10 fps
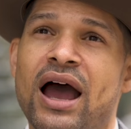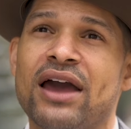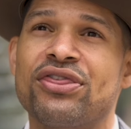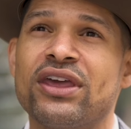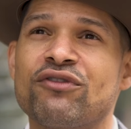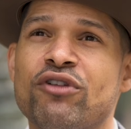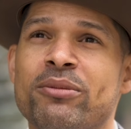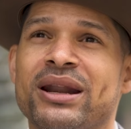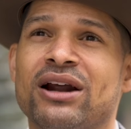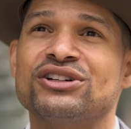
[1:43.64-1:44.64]
I think
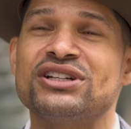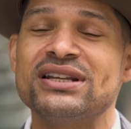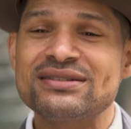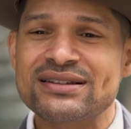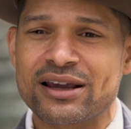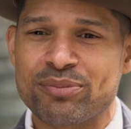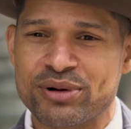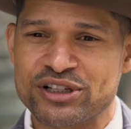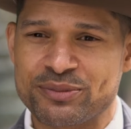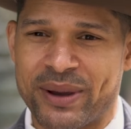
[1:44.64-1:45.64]
from an artistic
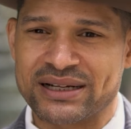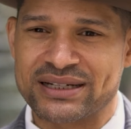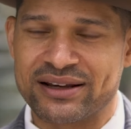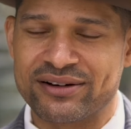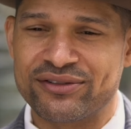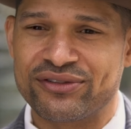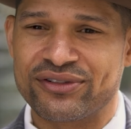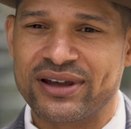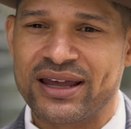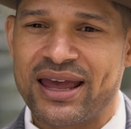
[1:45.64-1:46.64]
perspective,
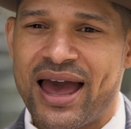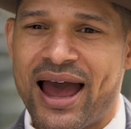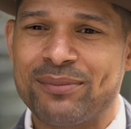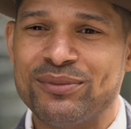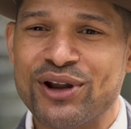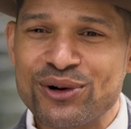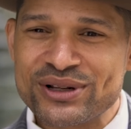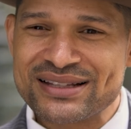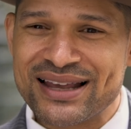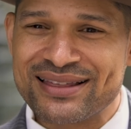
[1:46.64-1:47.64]
I'm
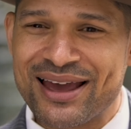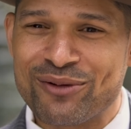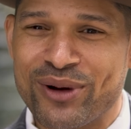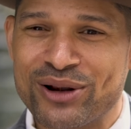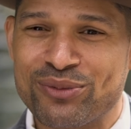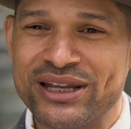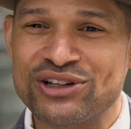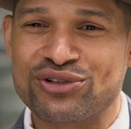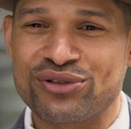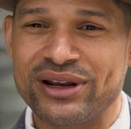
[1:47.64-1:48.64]
noticing that when we
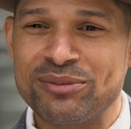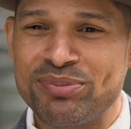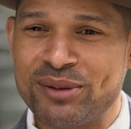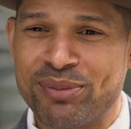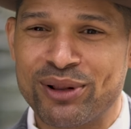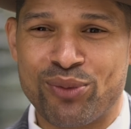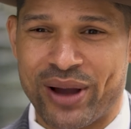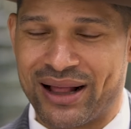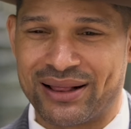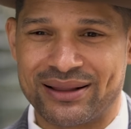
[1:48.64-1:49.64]
treat people
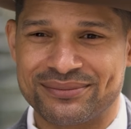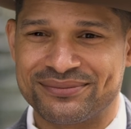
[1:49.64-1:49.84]
well,